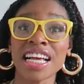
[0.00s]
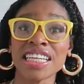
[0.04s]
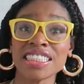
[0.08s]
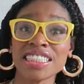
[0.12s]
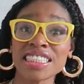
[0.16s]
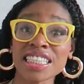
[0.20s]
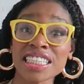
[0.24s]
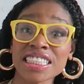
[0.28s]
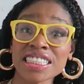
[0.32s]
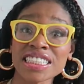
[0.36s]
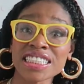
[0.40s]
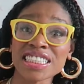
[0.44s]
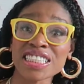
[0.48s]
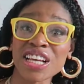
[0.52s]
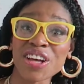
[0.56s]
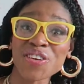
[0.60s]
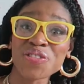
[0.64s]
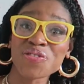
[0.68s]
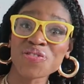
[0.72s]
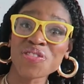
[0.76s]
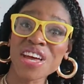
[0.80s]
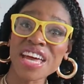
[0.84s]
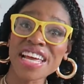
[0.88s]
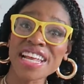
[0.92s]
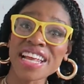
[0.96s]
She's so
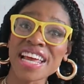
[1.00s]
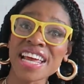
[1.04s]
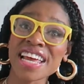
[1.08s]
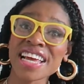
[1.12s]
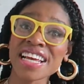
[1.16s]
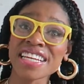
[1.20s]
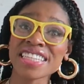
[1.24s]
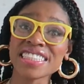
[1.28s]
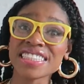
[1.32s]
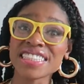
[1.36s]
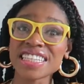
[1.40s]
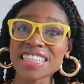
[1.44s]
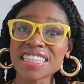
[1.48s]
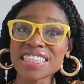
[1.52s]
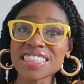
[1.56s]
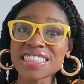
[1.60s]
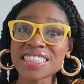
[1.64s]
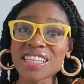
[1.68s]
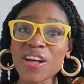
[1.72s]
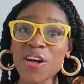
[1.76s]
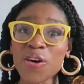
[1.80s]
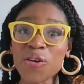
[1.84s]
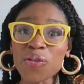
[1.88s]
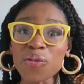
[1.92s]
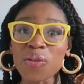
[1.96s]
fit, she's
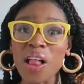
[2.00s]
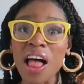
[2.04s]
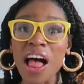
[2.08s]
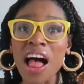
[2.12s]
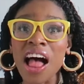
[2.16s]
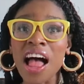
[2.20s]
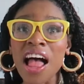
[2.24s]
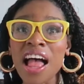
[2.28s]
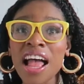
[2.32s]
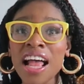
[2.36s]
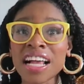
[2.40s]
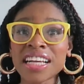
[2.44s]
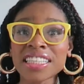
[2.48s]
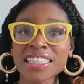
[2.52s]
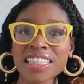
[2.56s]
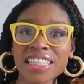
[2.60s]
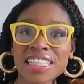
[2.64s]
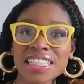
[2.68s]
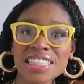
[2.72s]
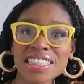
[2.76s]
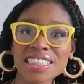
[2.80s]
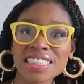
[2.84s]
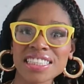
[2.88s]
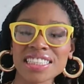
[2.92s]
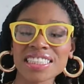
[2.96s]
so black,
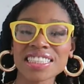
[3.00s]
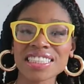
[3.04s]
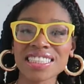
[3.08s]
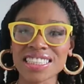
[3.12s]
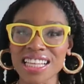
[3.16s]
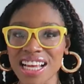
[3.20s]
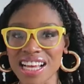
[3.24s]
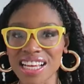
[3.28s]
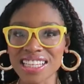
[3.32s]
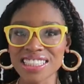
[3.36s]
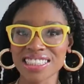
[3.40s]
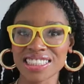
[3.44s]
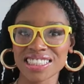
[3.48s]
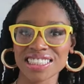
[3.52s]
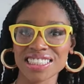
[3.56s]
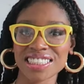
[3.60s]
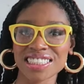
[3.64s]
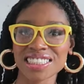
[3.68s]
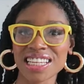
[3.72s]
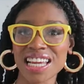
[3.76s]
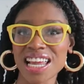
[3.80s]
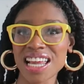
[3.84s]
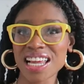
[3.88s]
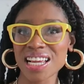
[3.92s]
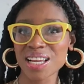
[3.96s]
just so she'll
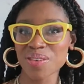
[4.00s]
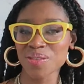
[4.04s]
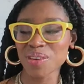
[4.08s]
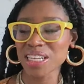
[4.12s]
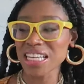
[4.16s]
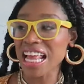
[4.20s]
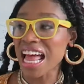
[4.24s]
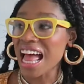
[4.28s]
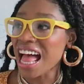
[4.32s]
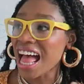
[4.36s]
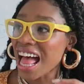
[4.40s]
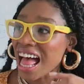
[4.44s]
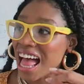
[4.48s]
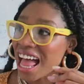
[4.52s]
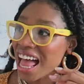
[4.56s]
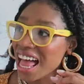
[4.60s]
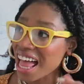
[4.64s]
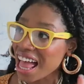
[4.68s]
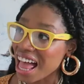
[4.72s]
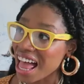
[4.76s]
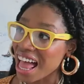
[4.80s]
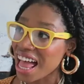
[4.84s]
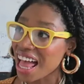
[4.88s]
never die.